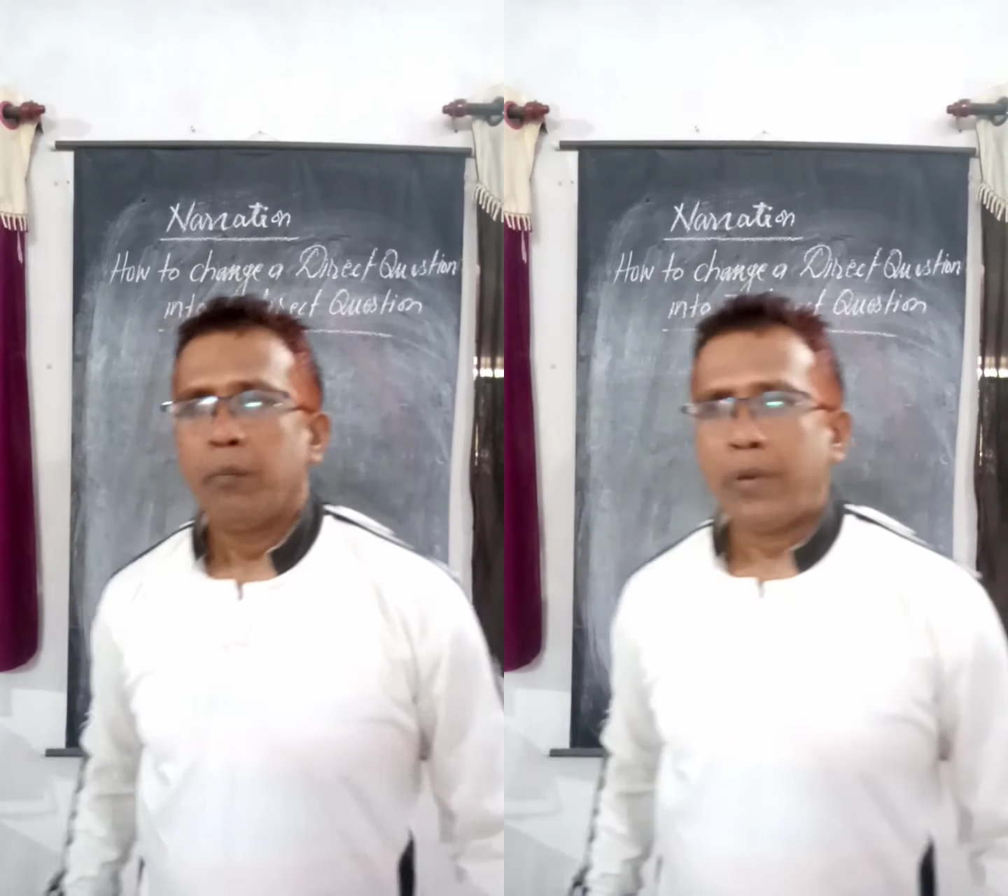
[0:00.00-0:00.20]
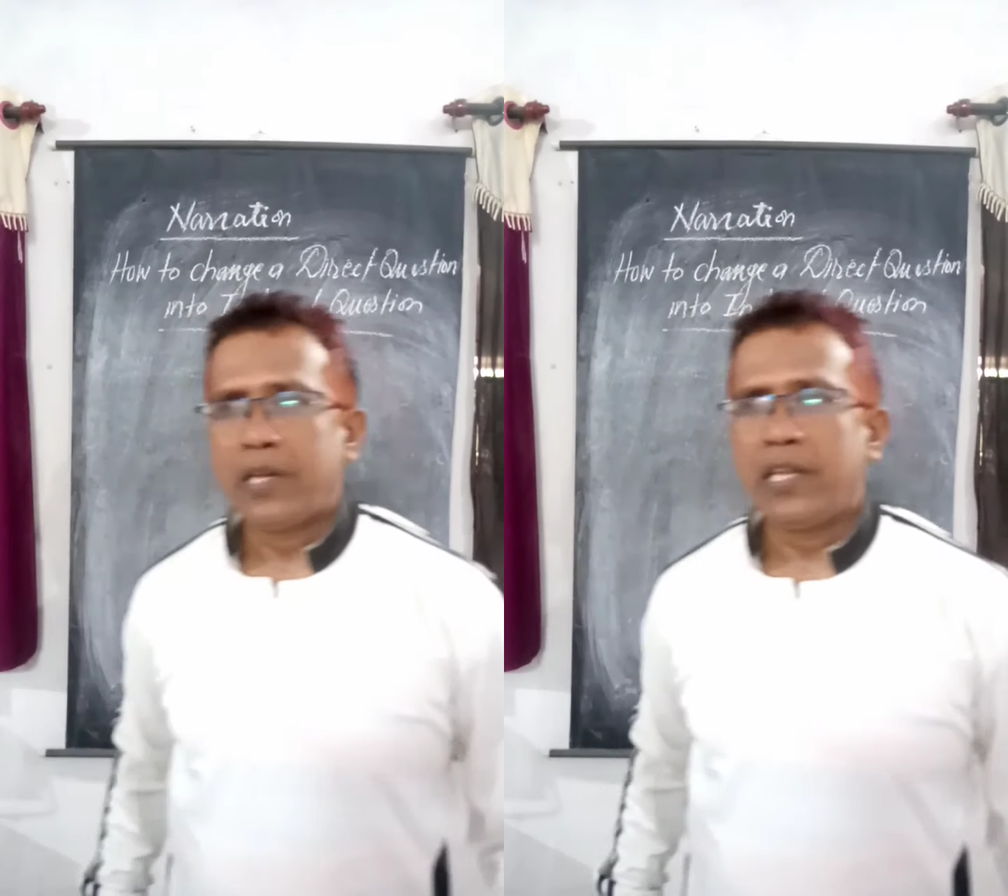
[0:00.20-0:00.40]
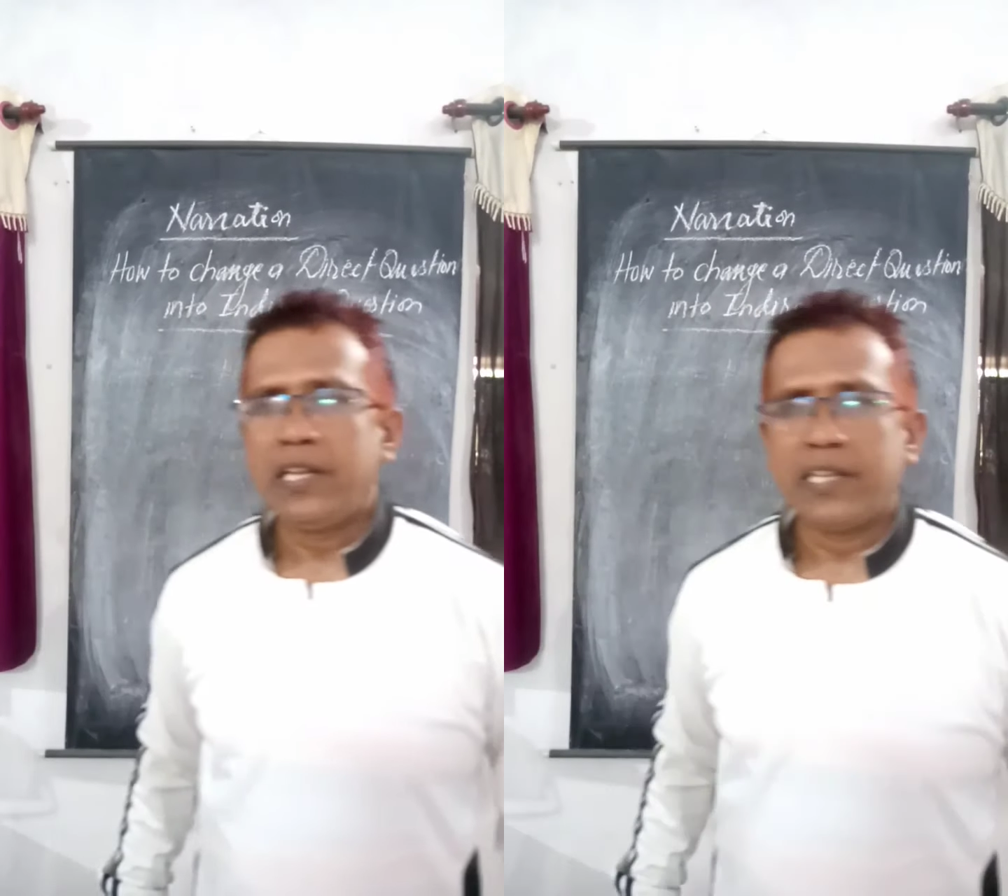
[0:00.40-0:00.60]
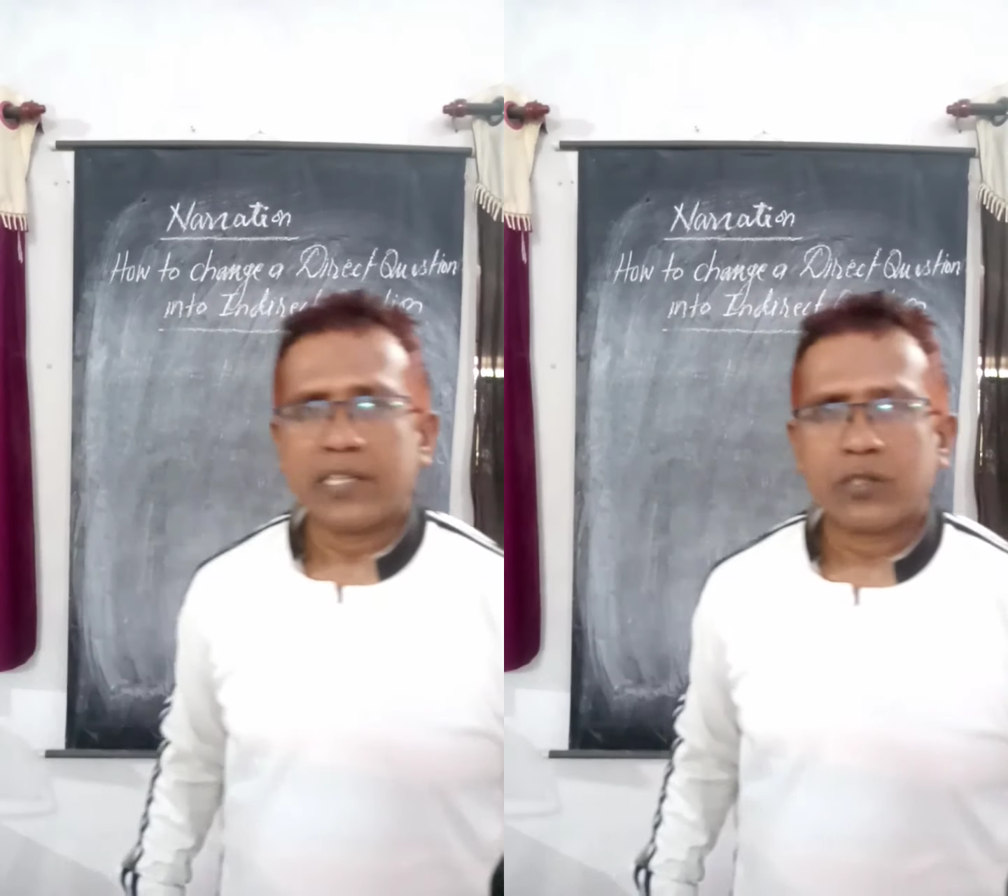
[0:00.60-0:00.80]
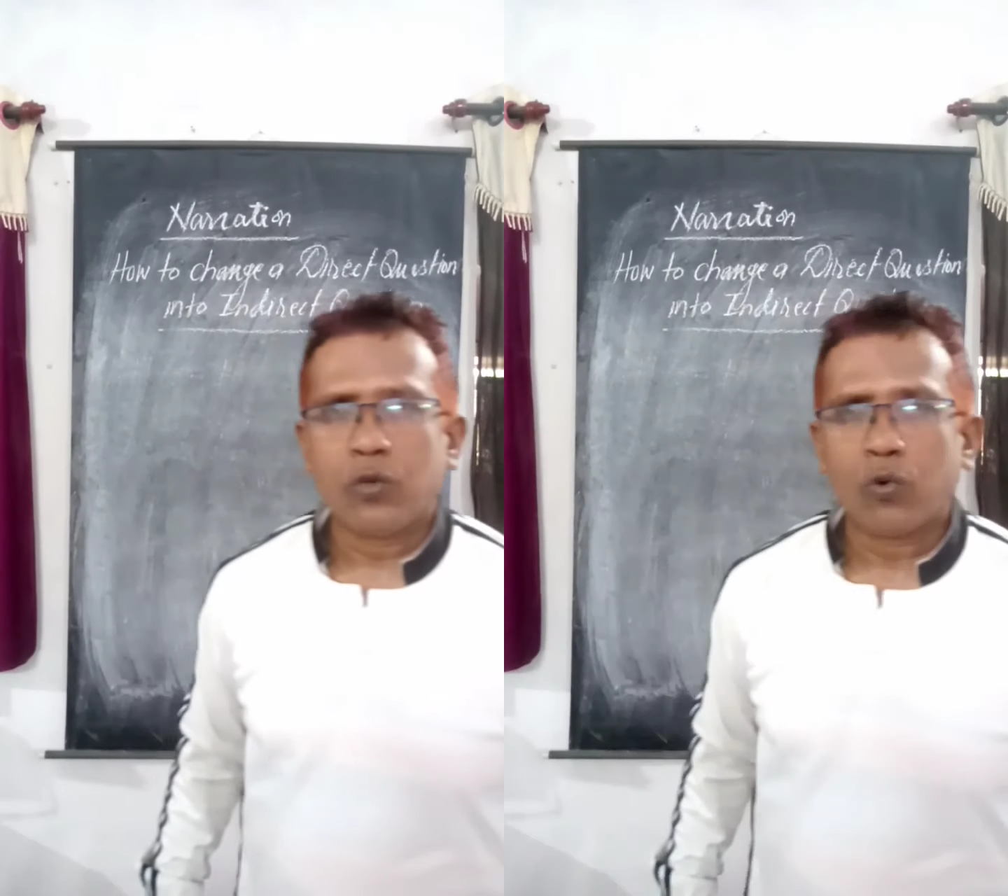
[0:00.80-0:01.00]
But in
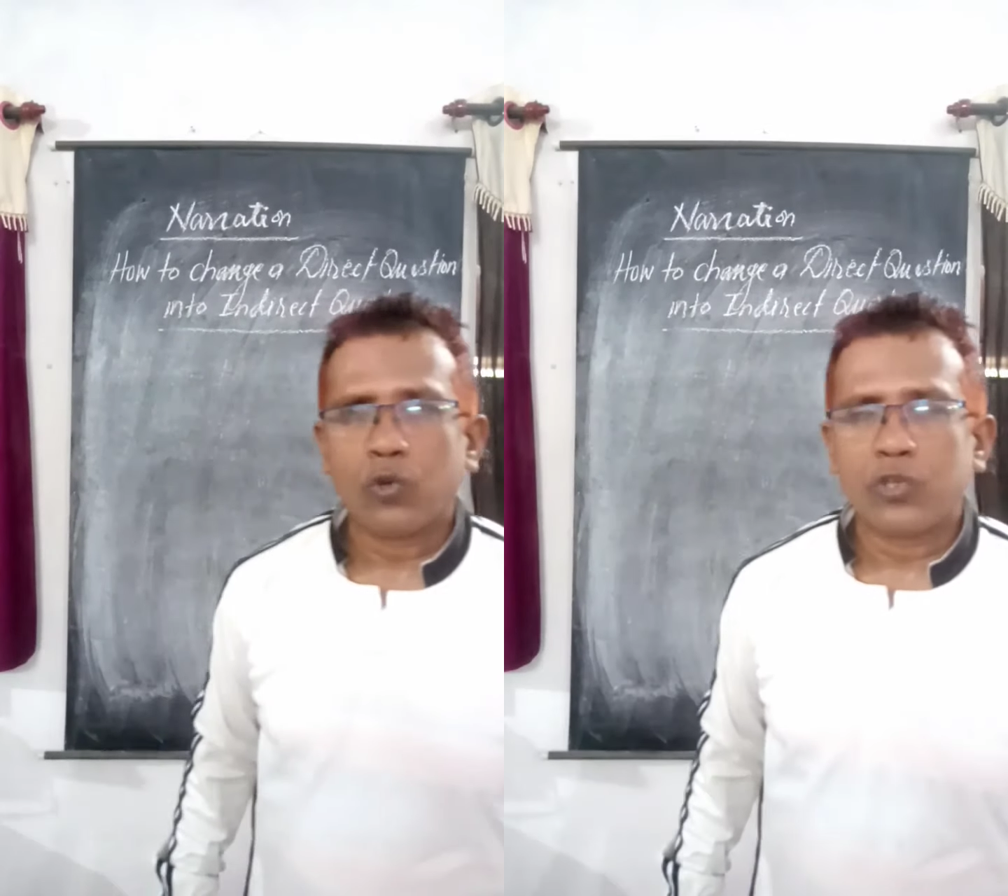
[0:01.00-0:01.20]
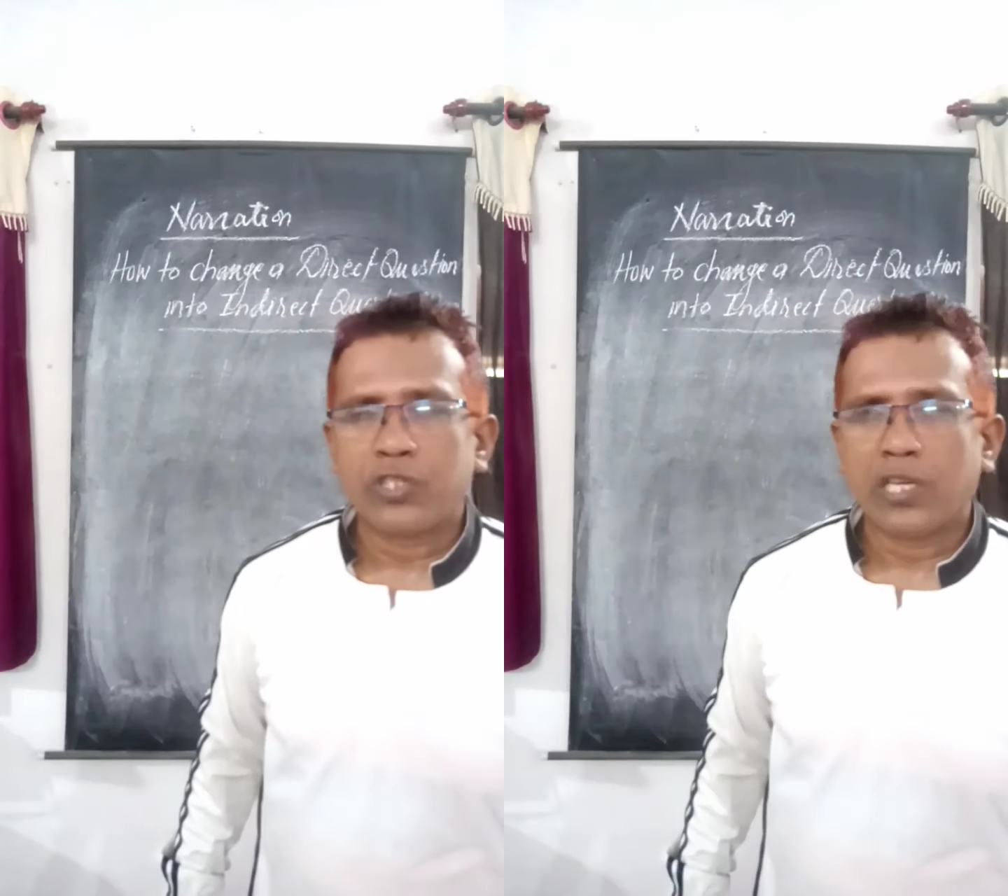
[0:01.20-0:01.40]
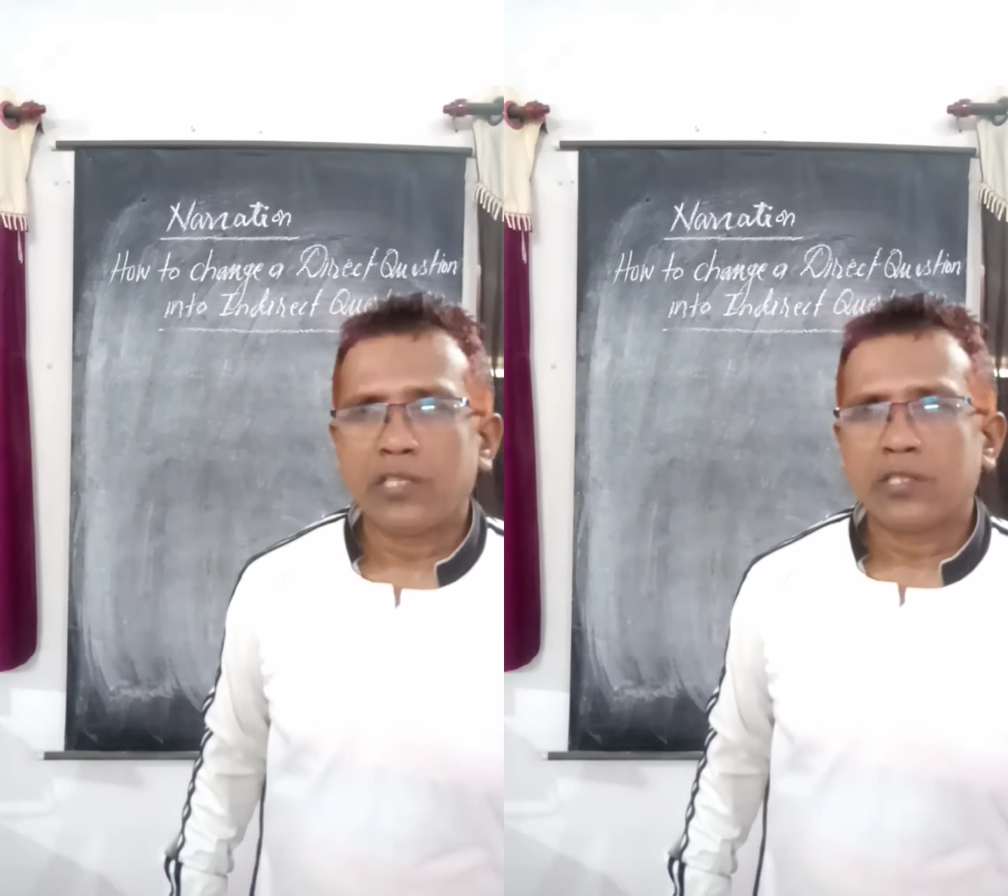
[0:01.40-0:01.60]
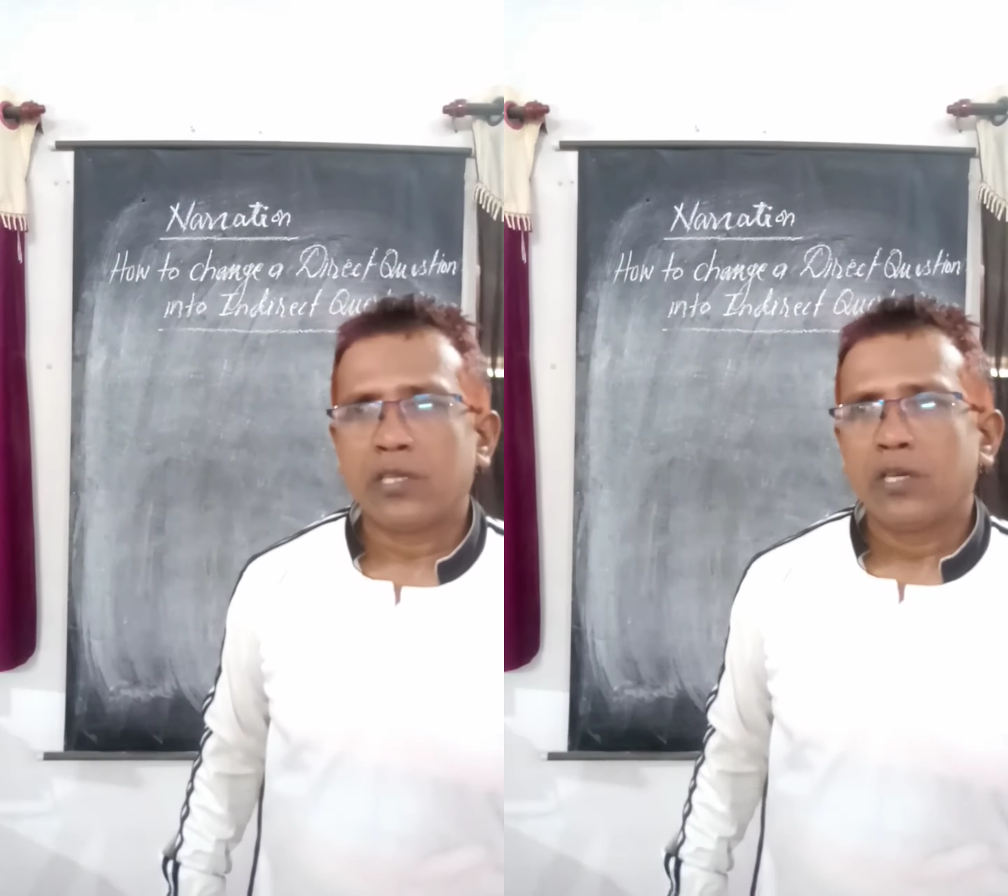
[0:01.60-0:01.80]
yes no questions,